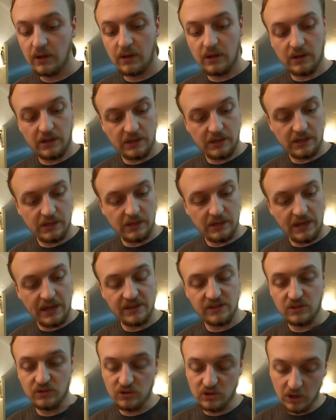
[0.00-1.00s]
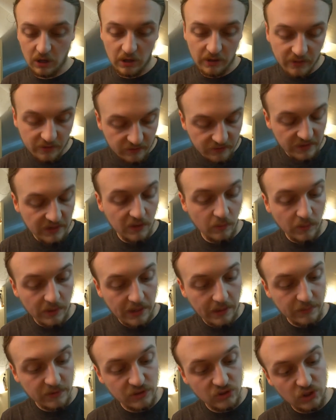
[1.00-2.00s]
As you saw in the video, what I
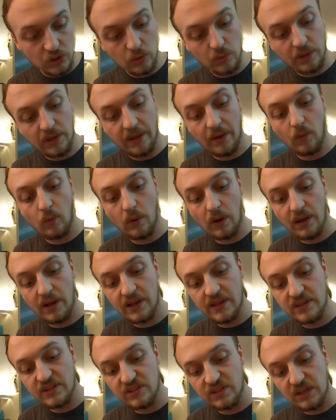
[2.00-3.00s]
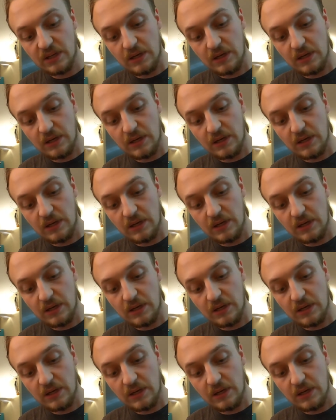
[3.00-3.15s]
was doing was